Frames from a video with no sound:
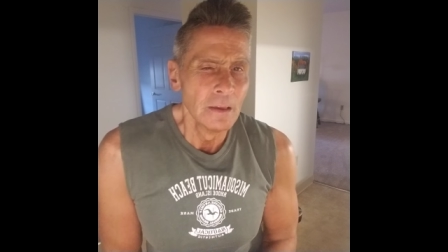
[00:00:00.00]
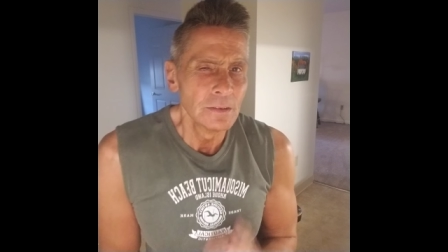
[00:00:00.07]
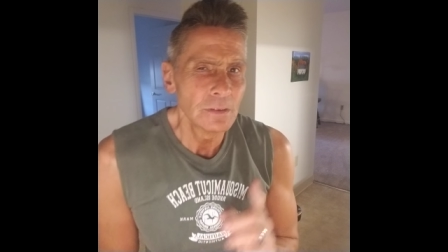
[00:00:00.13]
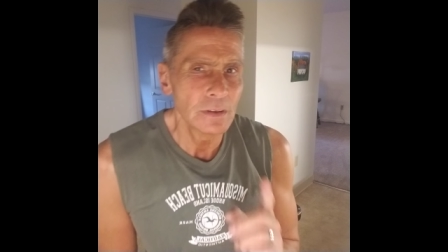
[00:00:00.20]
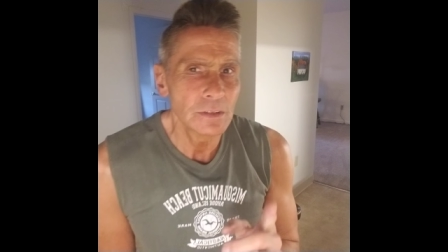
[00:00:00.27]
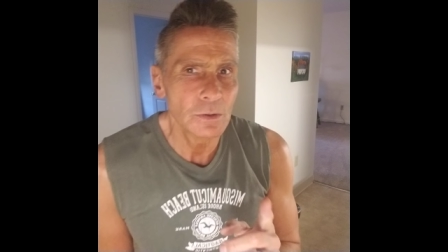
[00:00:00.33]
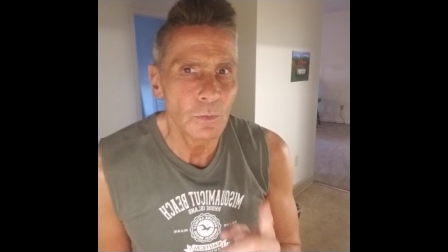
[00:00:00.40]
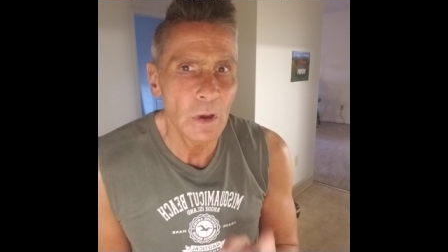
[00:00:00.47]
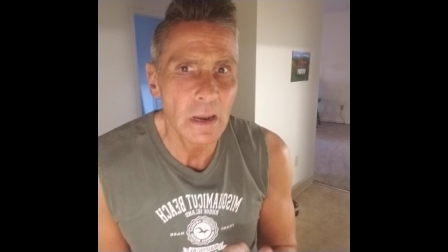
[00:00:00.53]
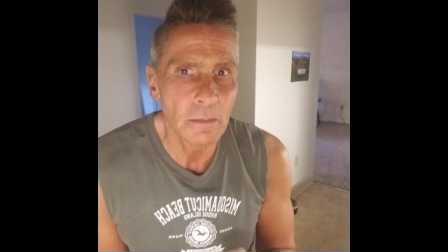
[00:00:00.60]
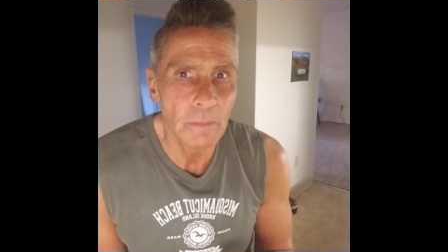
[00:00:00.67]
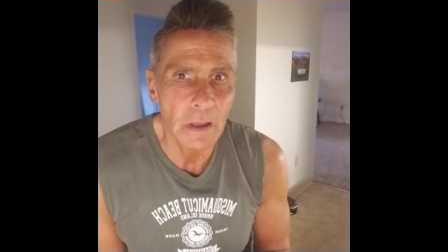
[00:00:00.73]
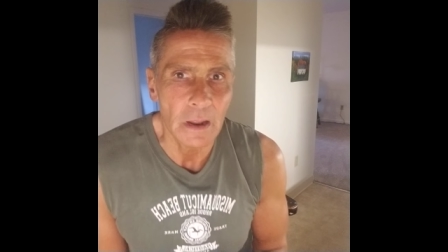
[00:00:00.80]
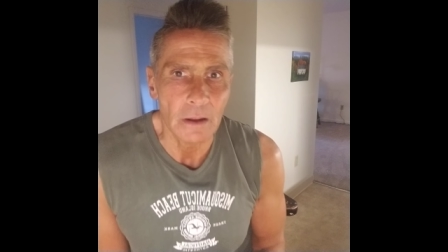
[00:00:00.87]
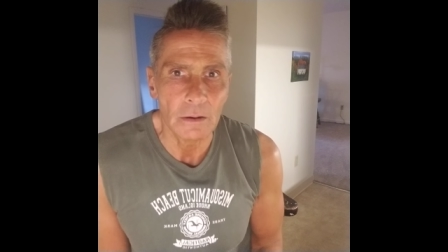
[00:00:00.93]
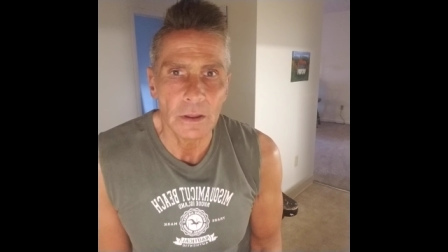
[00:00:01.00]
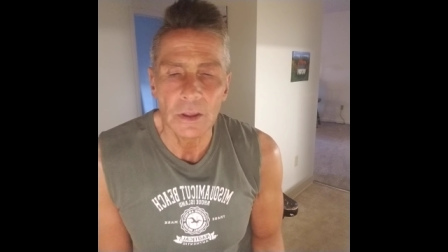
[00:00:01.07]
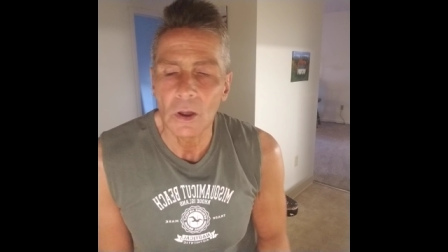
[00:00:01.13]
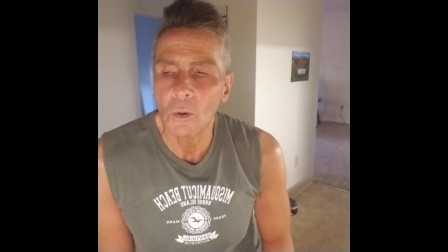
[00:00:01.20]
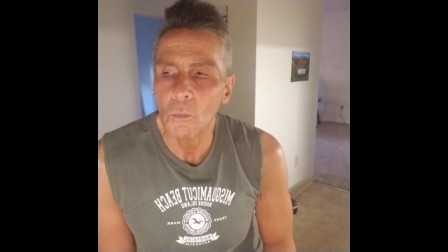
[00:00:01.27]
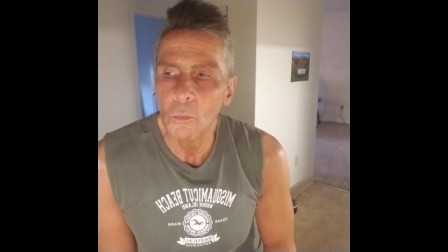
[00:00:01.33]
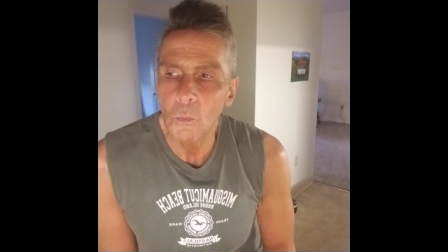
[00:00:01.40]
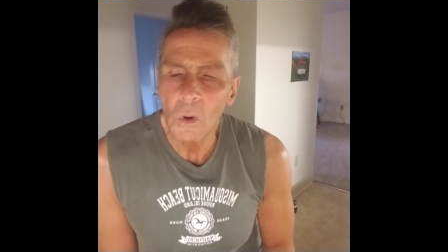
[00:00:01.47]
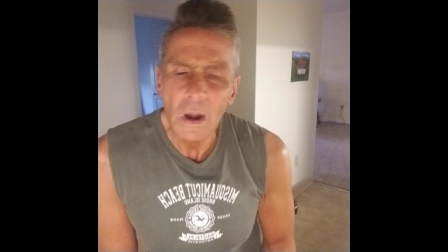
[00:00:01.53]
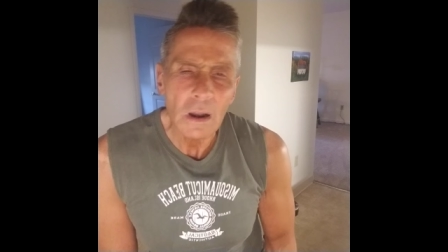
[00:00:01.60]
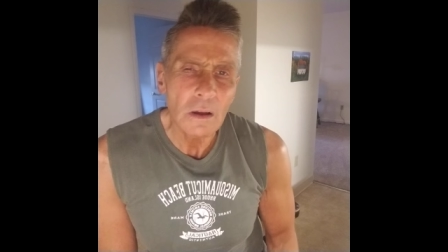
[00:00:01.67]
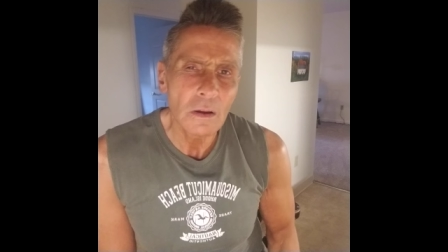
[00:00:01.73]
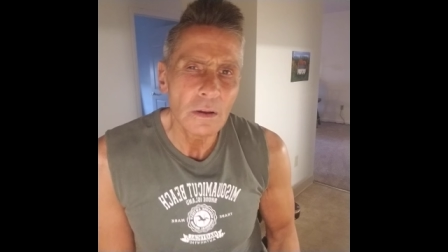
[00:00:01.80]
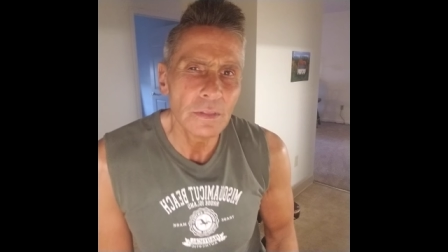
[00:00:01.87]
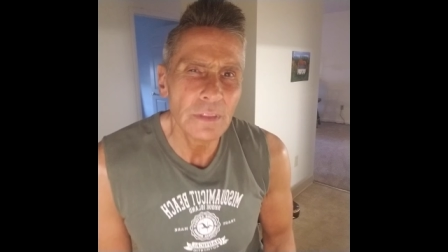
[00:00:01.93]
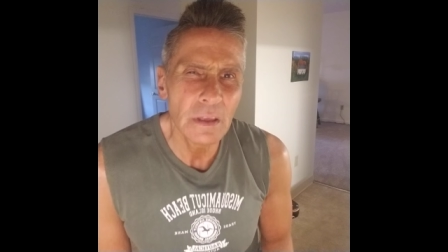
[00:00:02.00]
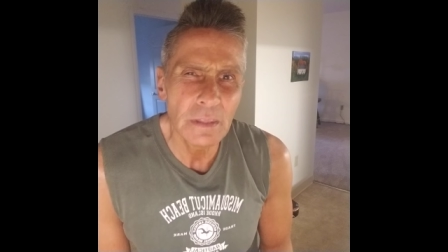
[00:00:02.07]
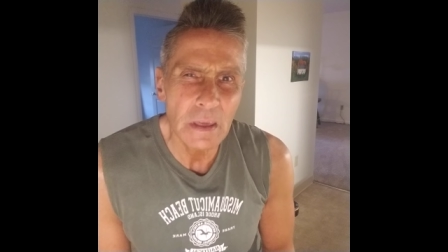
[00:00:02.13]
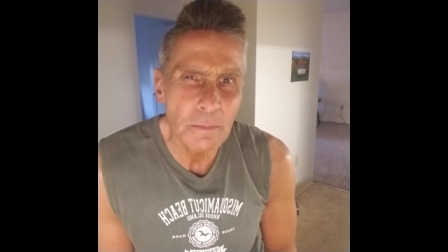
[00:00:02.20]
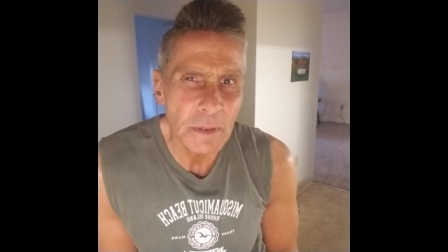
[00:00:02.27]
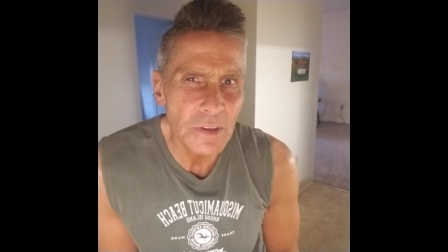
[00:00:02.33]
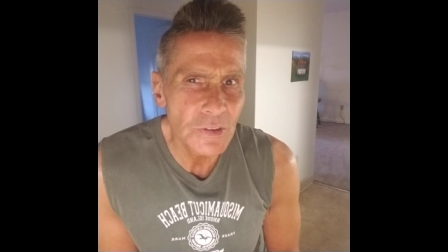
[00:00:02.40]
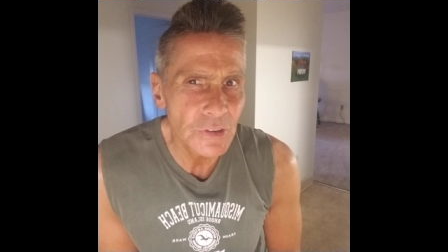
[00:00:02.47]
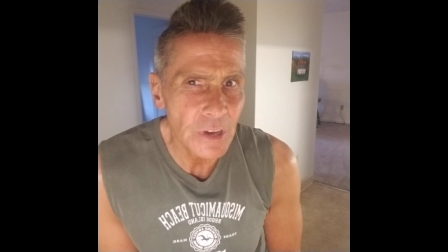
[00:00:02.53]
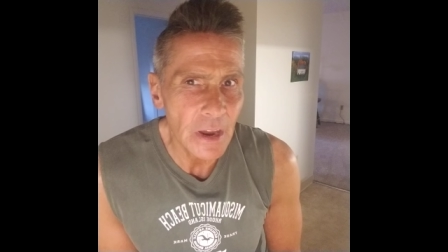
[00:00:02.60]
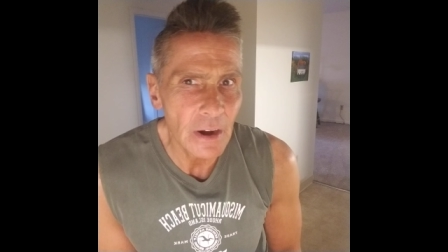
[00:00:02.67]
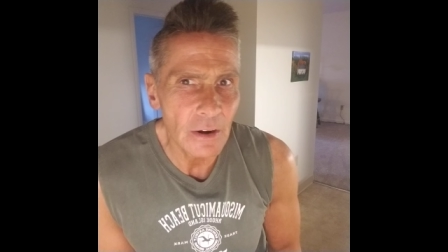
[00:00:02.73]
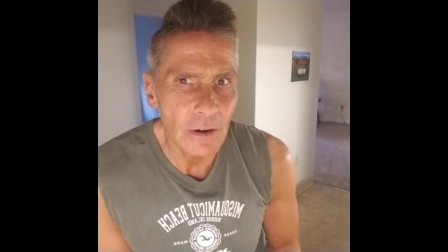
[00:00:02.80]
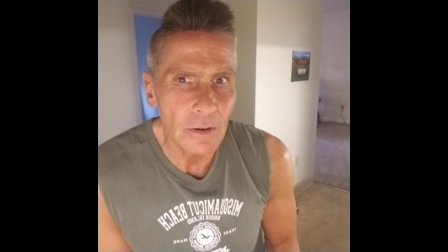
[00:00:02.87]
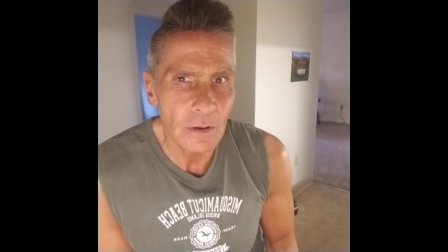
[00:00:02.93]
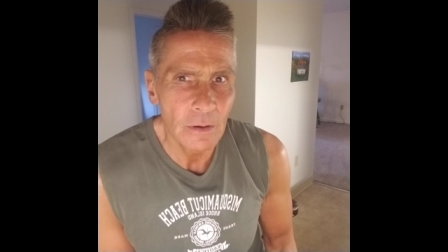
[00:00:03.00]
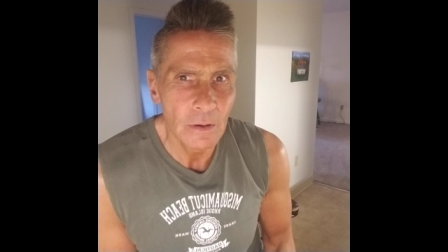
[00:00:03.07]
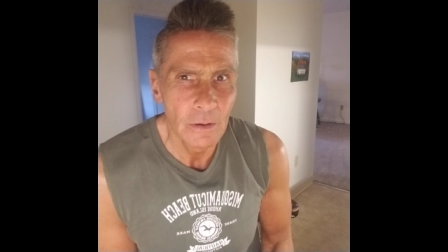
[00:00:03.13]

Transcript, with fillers: So I said, wait a minute. You know, what? They'd be scared?